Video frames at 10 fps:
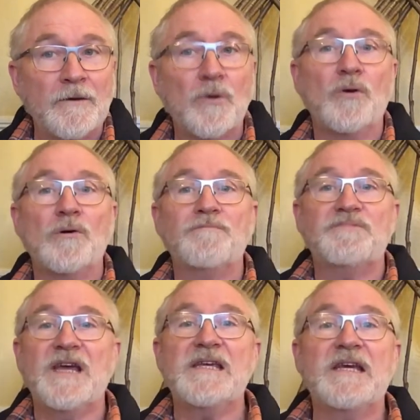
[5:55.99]
or
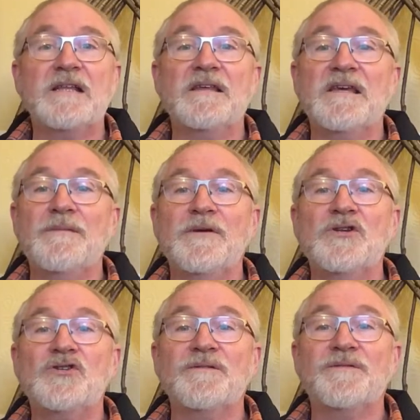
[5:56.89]
taking the
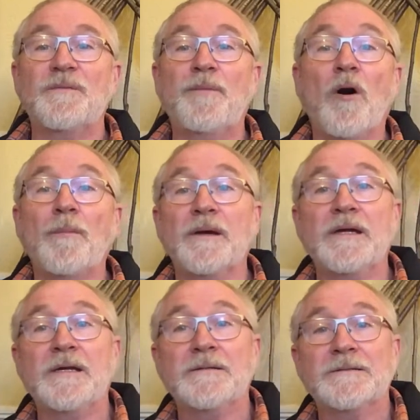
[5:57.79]
image of the poppy